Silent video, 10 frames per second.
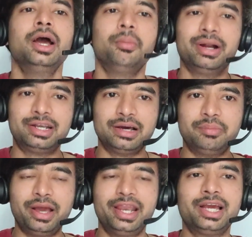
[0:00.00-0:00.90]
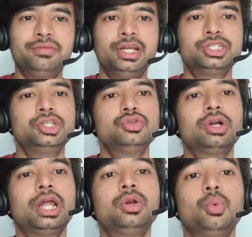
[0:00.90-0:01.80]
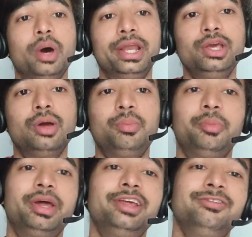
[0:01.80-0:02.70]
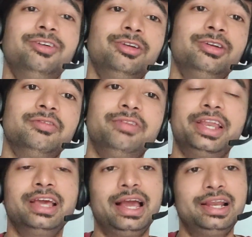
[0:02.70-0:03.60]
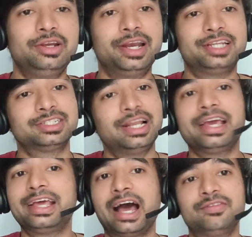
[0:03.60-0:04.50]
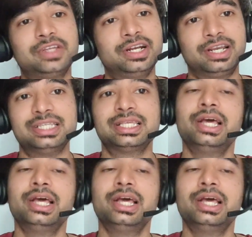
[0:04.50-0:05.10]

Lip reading: But my recommendation is you don't have to worry on preparing for very high data sets like graphs and trees.